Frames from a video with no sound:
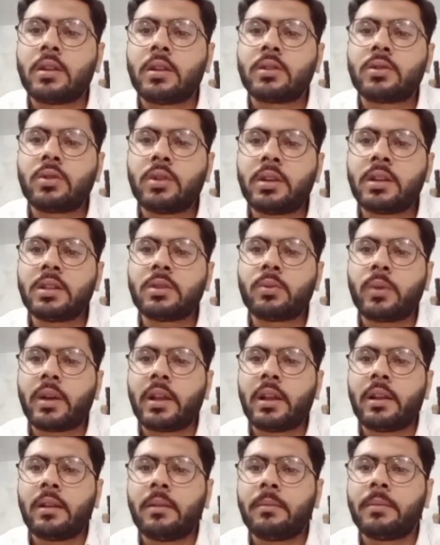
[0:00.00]
Students
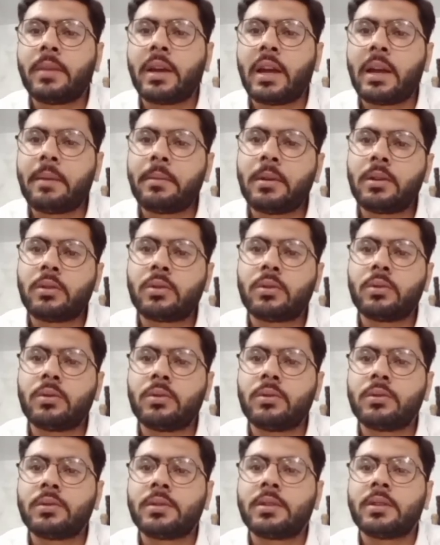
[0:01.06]
will be able to
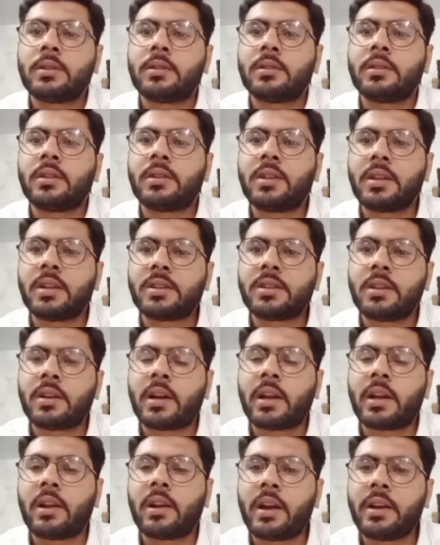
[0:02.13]
use the
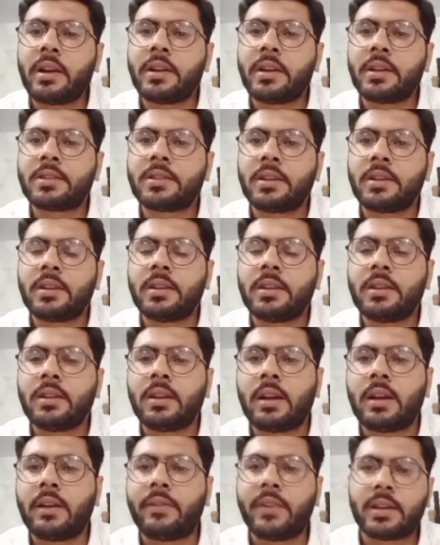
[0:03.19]
online dictionary
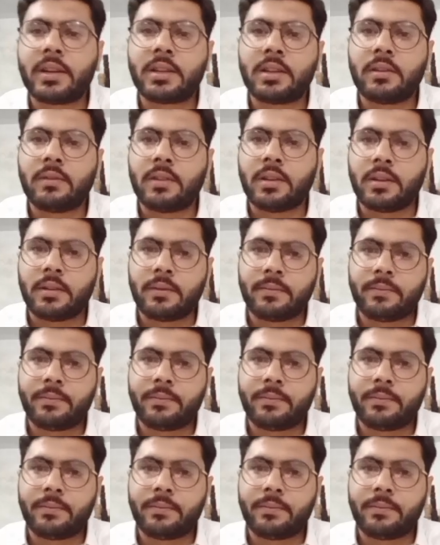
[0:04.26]
effectively.